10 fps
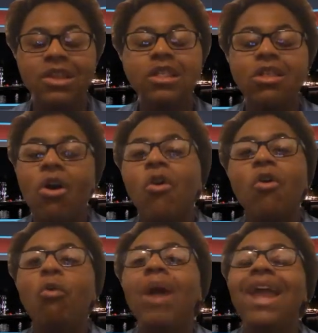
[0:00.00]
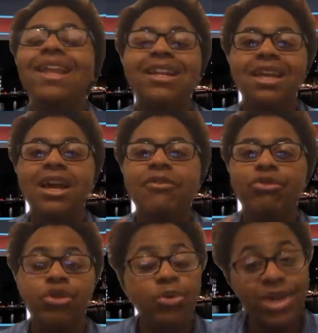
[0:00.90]
the long-awaited
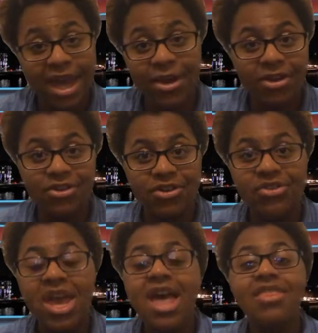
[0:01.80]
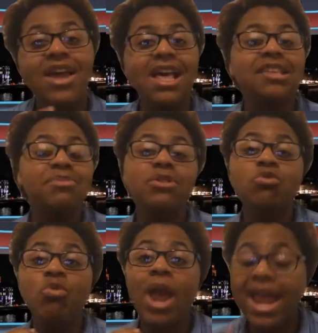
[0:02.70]
two characters that has
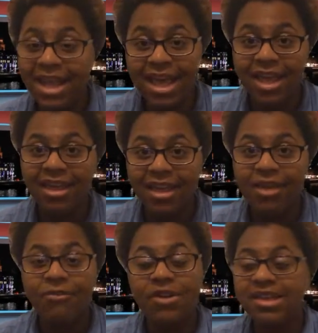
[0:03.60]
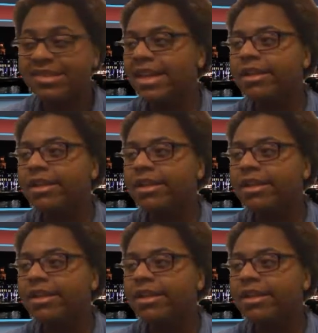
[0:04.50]
been waiting for this.